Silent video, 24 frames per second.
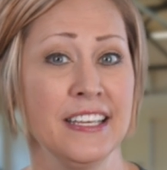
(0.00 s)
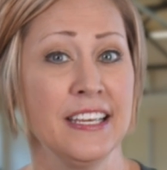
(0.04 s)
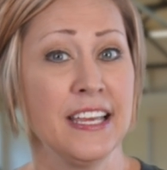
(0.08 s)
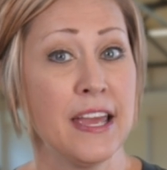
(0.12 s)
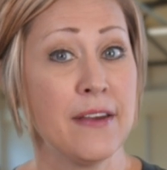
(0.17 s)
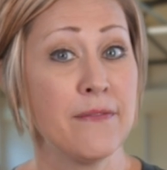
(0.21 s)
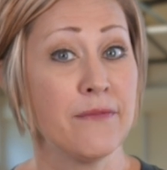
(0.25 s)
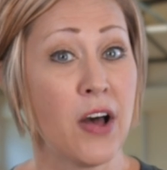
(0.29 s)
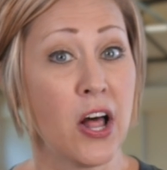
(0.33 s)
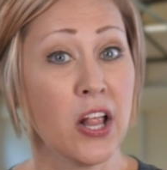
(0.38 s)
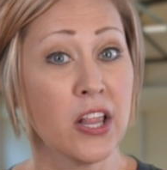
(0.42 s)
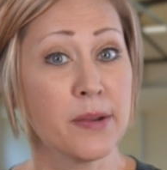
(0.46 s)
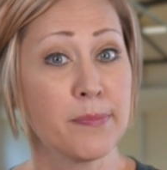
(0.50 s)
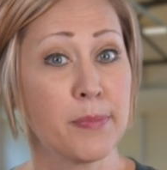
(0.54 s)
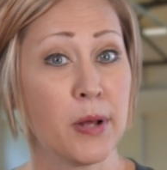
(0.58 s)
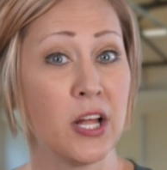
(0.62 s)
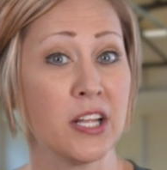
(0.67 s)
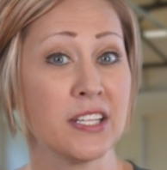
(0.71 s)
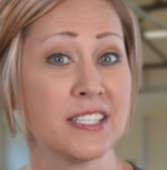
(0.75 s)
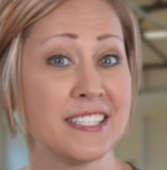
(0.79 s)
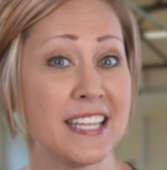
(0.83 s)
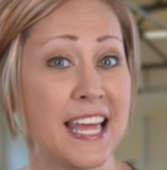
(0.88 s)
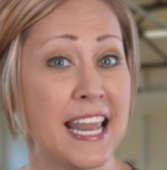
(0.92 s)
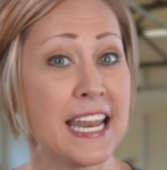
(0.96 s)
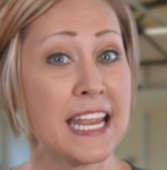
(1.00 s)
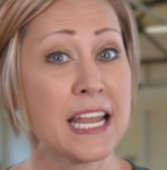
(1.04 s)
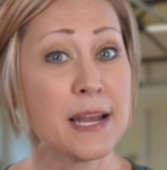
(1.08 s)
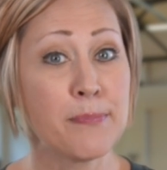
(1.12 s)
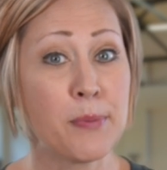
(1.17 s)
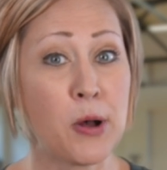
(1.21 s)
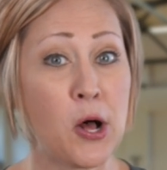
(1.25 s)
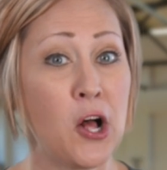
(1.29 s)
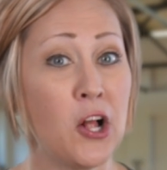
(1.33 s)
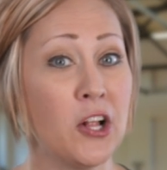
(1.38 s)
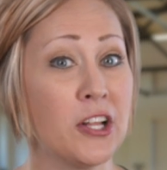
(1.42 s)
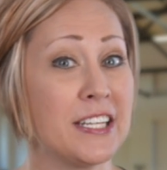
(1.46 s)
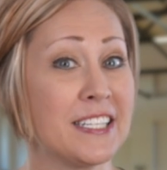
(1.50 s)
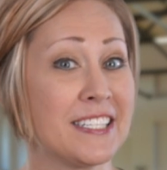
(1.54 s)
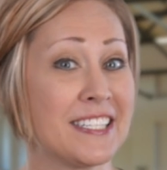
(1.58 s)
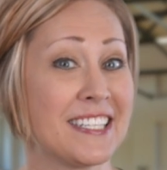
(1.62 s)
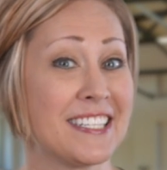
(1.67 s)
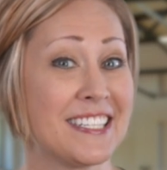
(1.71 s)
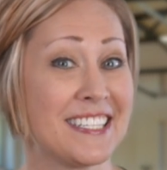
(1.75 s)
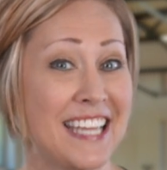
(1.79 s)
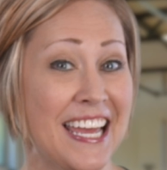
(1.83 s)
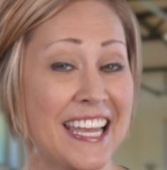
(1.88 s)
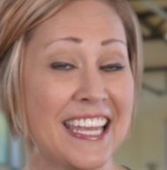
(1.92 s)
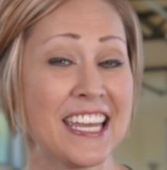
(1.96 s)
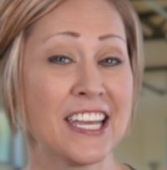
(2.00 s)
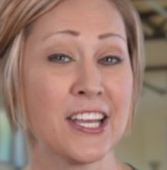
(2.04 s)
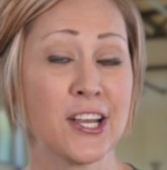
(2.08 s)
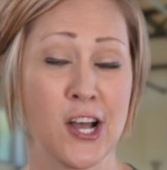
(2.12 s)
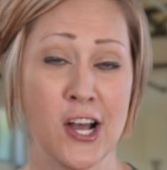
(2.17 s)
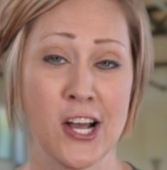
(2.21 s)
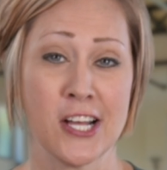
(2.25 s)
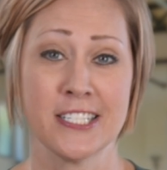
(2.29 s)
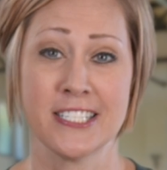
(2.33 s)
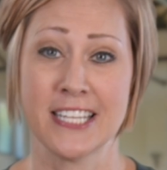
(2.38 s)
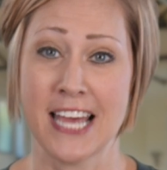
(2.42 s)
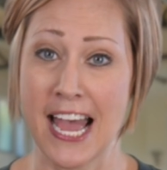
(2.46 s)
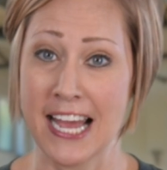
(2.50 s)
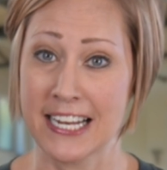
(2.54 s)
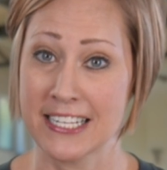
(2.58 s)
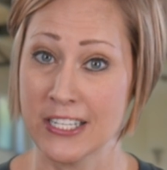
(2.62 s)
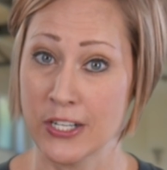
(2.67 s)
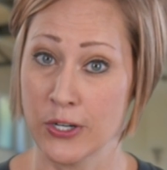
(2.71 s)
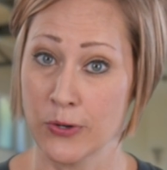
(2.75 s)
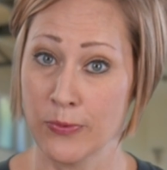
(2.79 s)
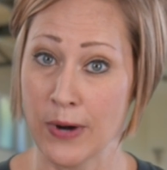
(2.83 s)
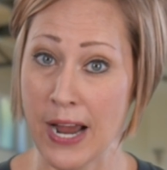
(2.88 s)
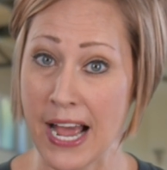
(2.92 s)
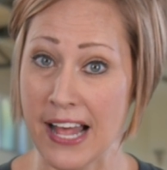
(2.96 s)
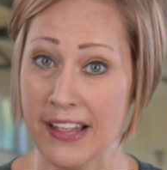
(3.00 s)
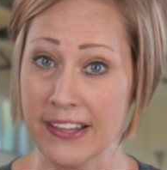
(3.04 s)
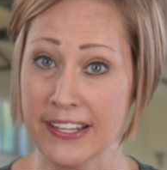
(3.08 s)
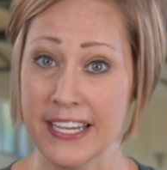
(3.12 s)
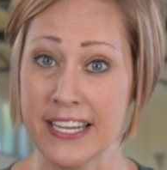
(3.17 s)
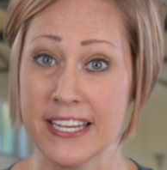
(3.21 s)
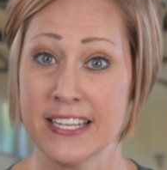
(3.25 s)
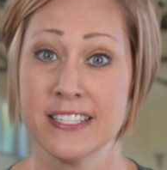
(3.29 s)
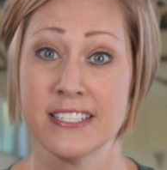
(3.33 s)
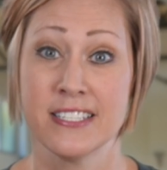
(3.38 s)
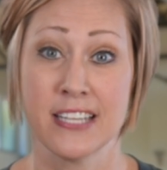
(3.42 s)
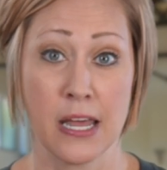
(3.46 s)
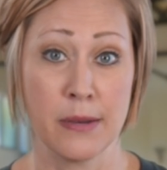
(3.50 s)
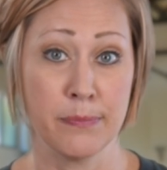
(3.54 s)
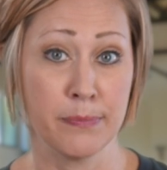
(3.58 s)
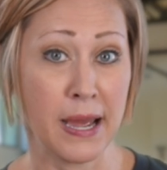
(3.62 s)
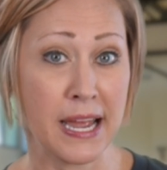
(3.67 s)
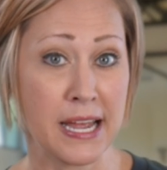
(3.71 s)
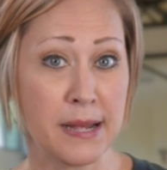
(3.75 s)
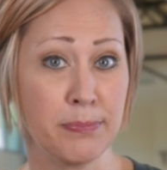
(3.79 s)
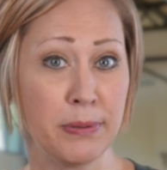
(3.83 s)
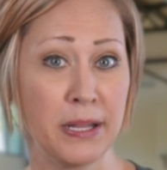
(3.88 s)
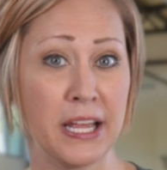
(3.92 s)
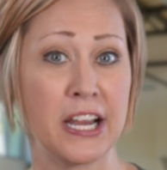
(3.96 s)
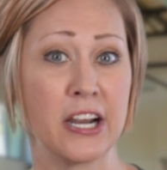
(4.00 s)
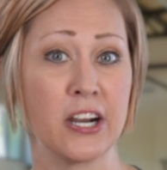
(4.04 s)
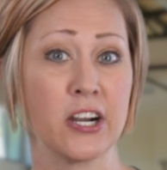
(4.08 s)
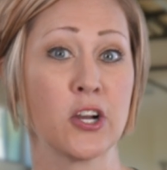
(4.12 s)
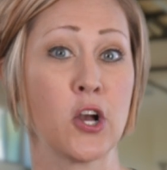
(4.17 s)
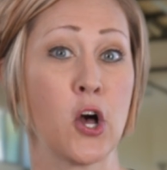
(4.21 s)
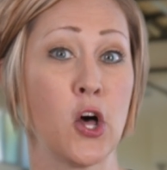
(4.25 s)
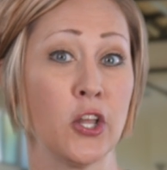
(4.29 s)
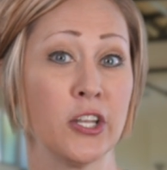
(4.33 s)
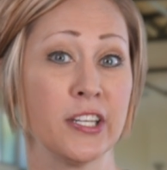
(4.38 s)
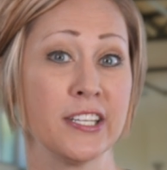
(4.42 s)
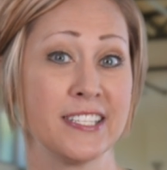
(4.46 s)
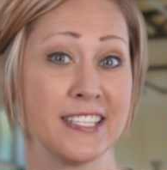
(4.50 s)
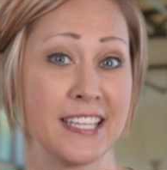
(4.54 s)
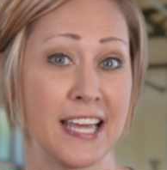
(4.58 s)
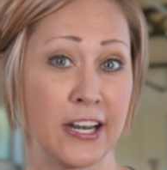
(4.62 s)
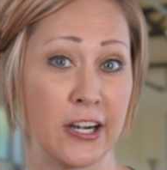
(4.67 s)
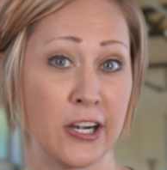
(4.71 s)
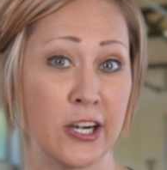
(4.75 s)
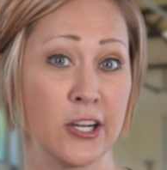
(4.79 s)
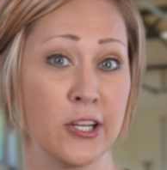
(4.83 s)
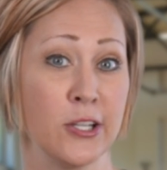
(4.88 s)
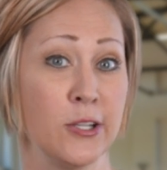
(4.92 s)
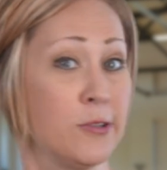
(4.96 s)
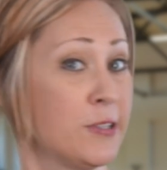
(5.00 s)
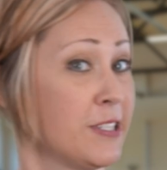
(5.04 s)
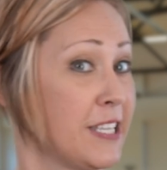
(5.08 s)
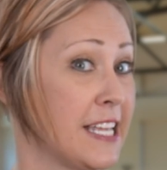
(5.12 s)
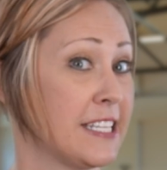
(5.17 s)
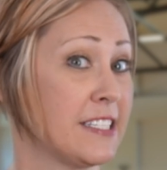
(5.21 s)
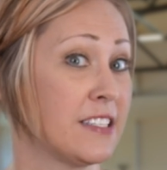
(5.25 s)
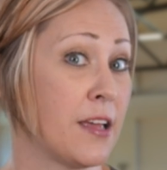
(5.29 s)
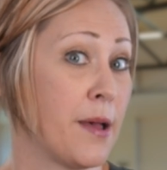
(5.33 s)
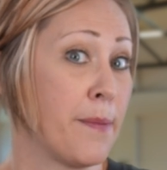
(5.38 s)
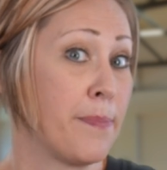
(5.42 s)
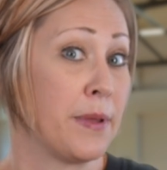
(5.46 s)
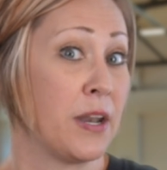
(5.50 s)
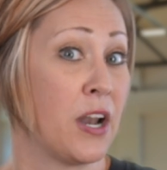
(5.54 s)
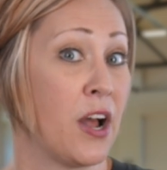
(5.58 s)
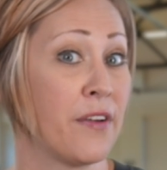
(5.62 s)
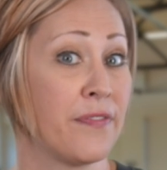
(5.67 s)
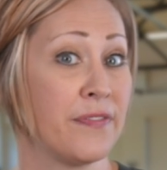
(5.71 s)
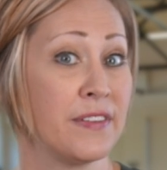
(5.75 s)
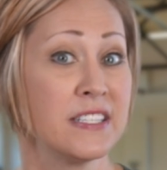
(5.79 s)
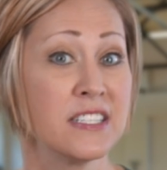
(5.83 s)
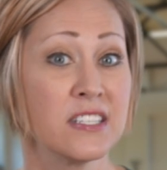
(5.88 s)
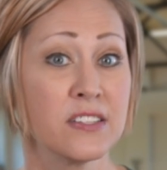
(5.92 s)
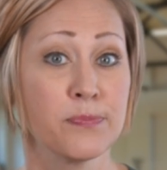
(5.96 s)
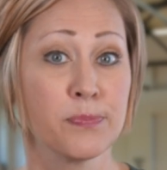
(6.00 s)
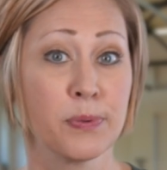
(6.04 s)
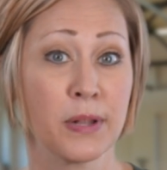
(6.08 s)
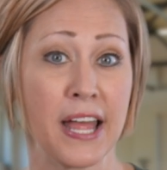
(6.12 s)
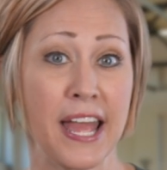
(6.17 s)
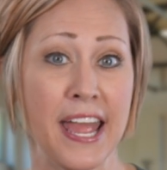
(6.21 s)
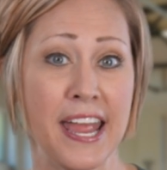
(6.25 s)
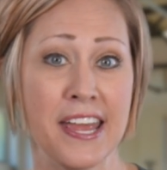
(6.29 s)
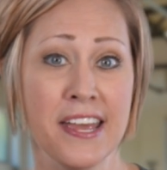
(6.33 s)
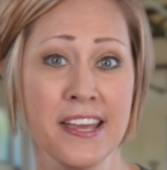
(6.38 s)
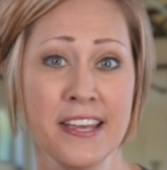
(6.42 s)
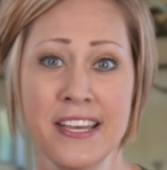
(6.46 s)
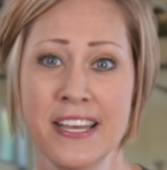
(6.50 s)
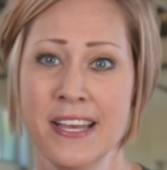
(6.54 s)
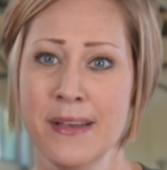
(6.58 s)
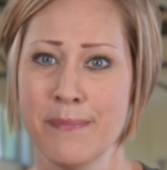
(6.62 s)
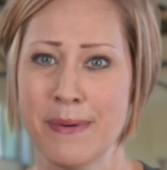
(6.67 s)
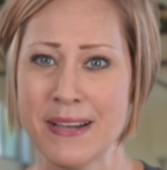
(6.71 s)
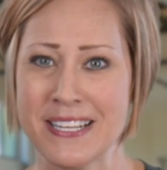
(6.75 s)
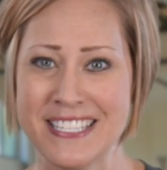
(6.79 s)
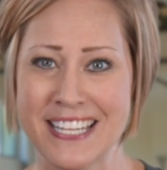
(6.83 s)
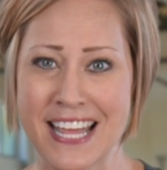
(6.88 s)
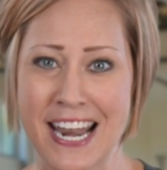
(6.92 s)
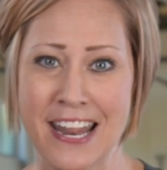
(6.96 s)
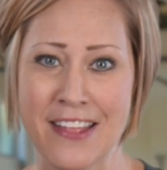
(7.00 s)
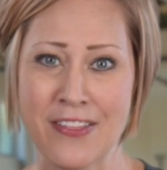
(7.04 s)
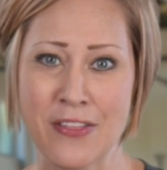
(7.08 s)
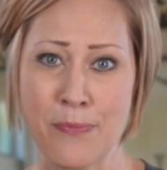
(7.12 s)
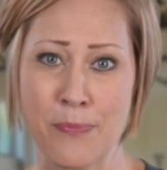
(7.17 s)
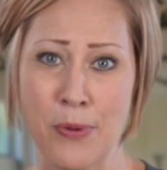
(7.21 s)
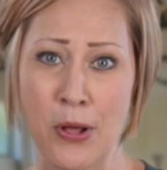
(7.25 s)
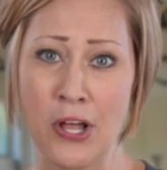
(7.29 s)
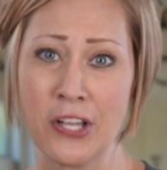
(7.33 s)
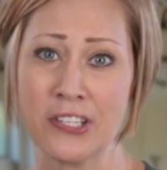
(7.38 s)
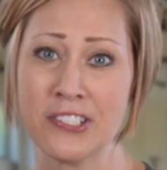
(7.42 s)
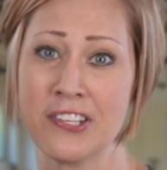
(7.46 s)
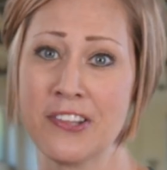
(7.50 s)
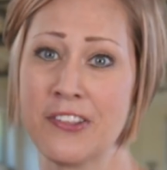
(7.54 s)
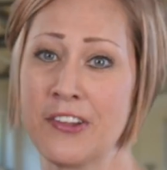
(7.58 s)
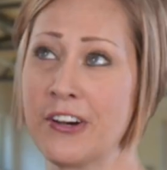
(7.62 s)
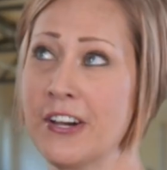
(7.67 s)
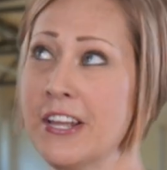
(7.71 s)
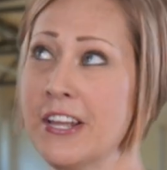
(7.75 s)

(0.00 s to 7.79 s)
In volleyball, setting a ball is the second contact in a rally done by a player called a setter who sets up an offensive play by setting the ball to their